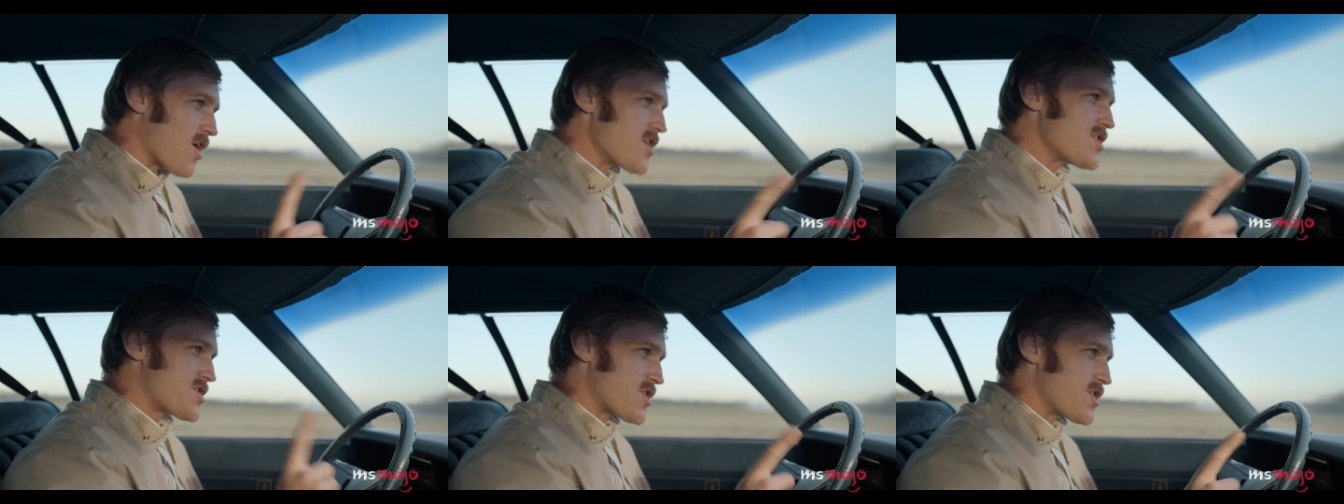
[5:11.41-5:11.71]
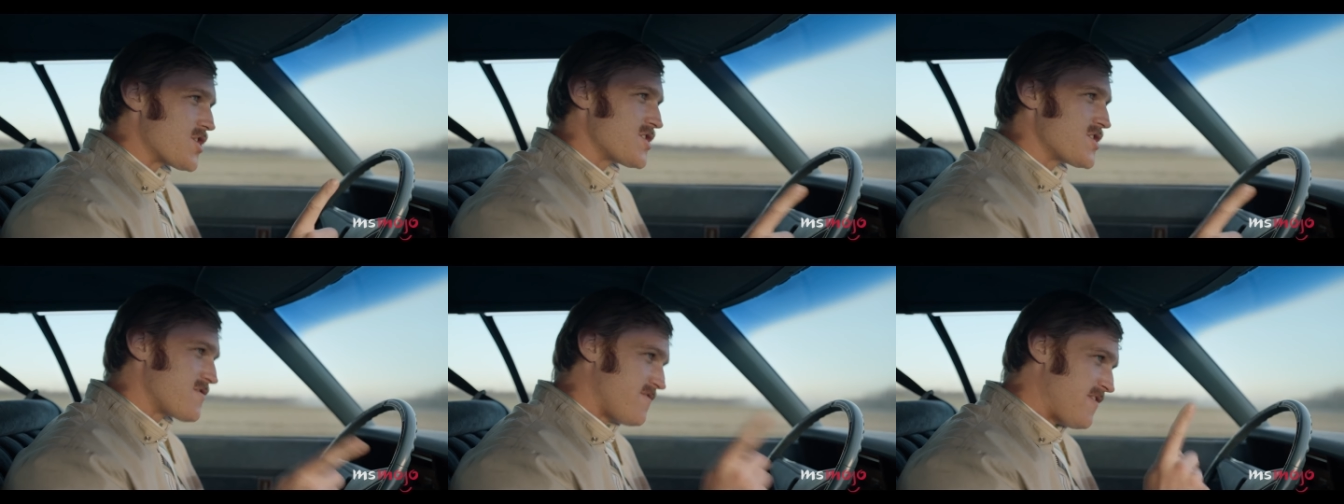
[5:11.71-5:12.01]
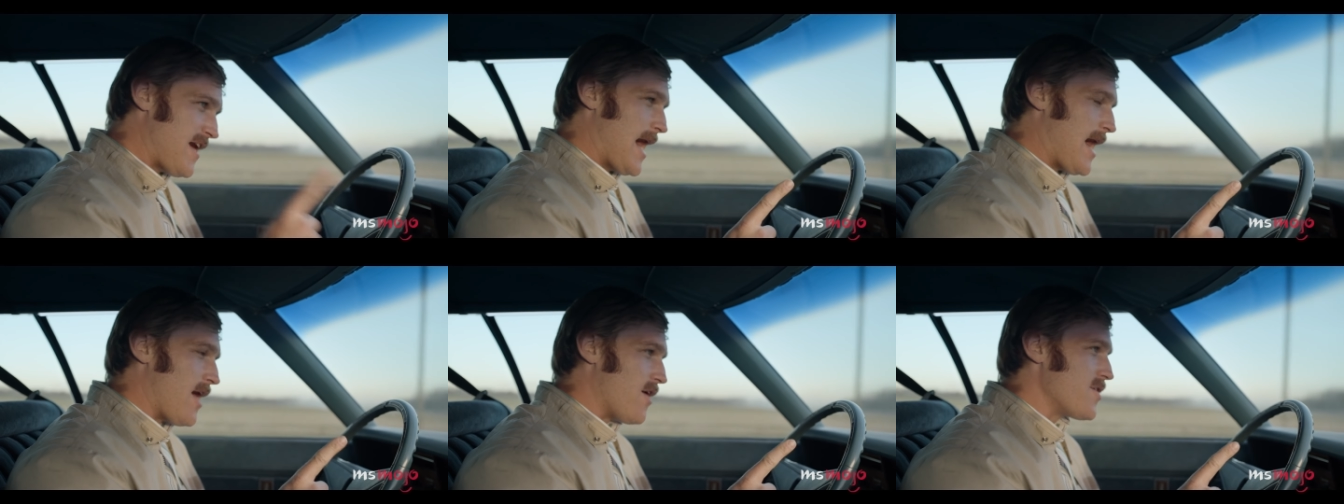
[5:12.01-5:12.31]
Our church
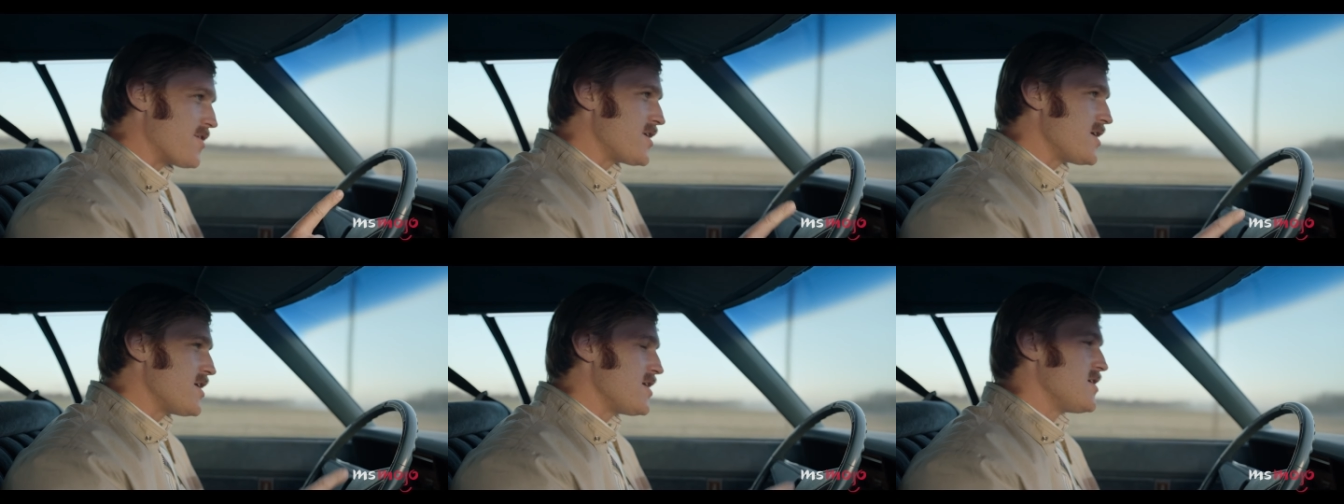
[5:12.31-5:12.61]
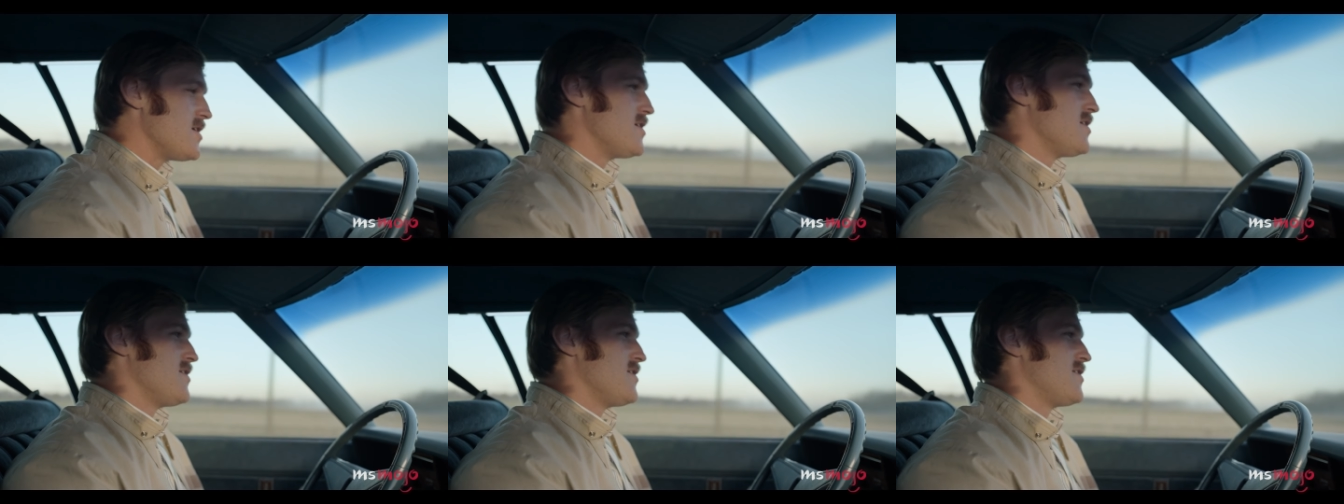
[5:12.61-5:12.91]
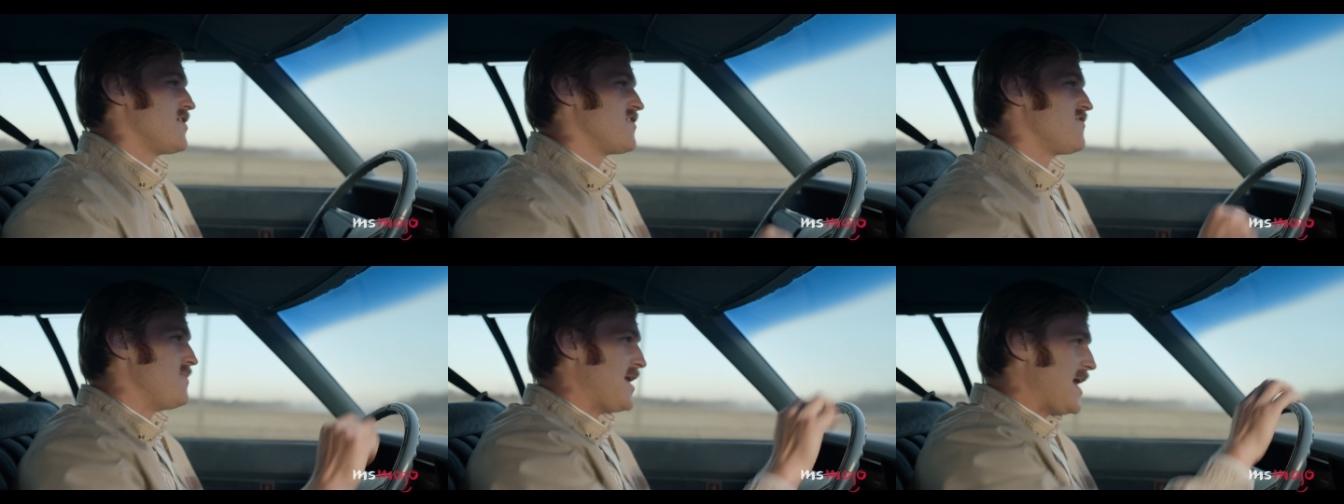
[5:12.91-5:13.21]
vowed
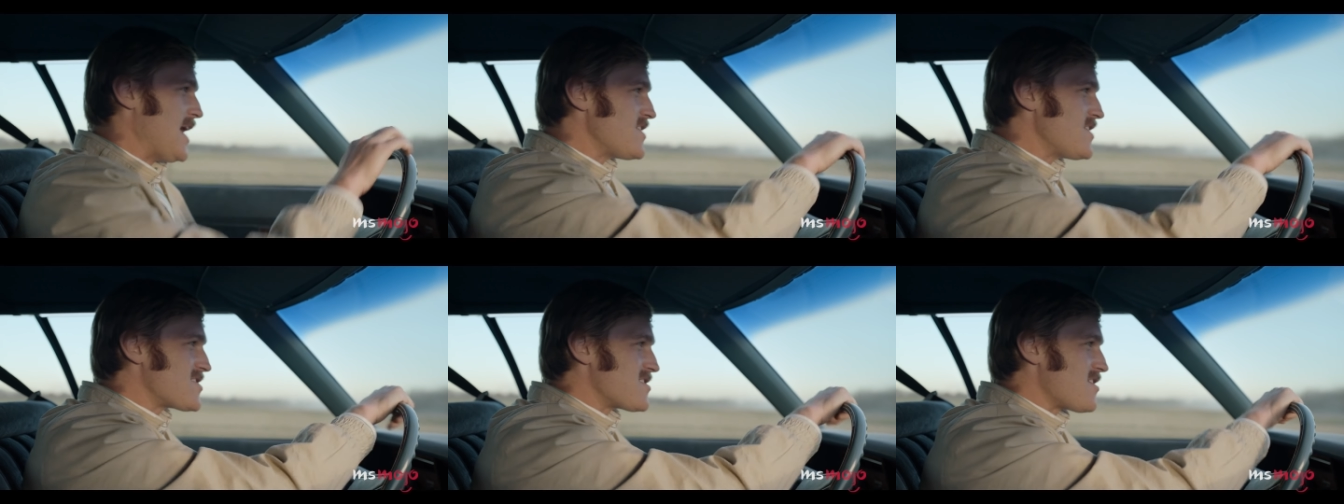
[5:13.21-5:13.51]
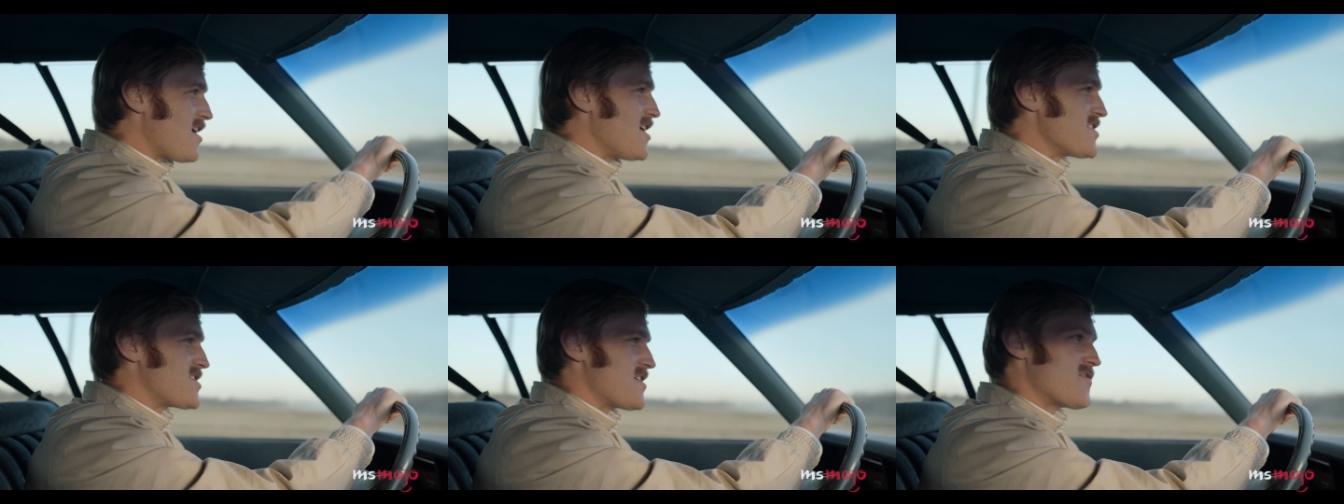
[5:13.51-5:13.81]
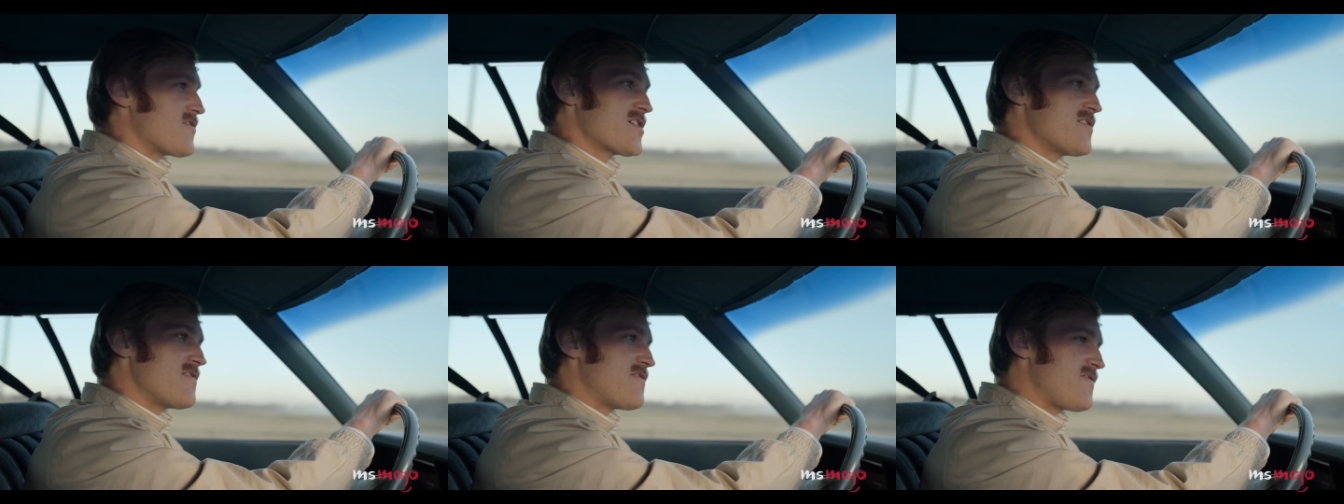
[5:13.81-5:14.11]
that if man's laws
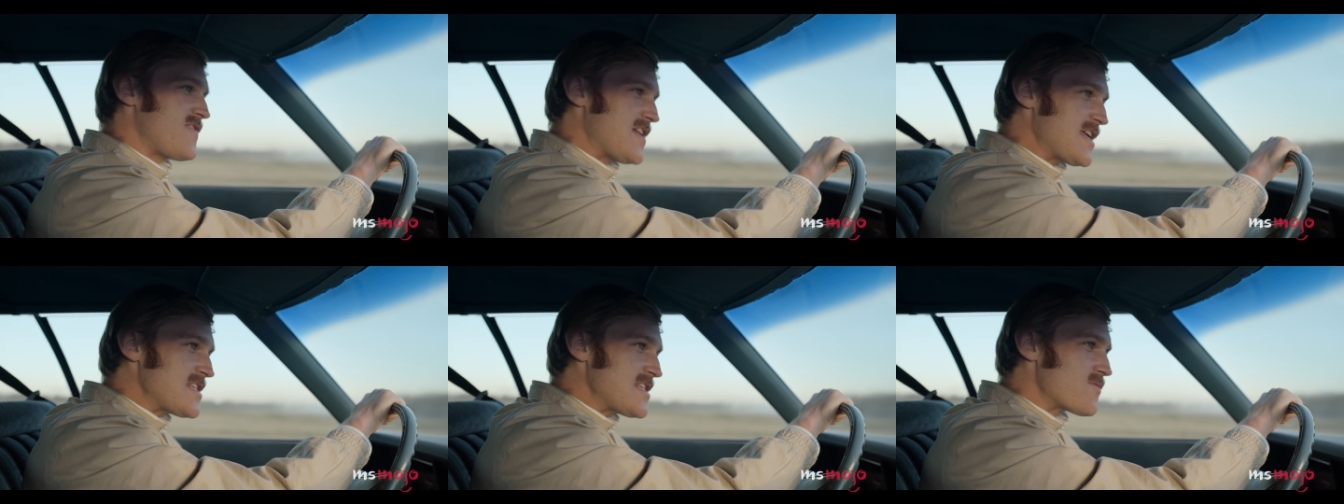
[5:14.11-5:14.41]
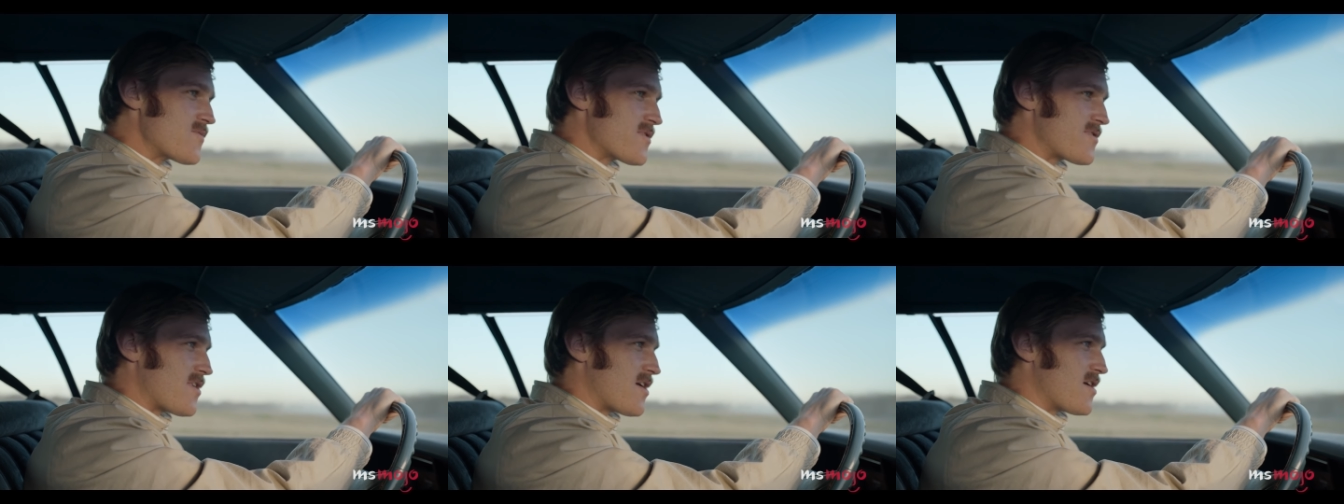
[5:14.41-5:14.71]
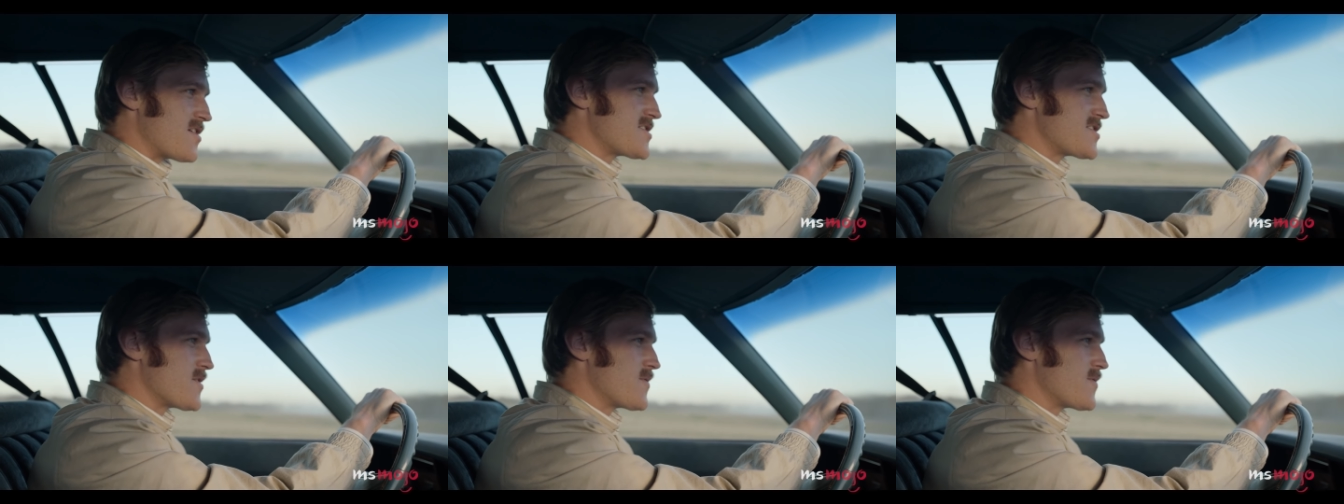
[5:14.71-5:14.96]
ever conflicted with ours,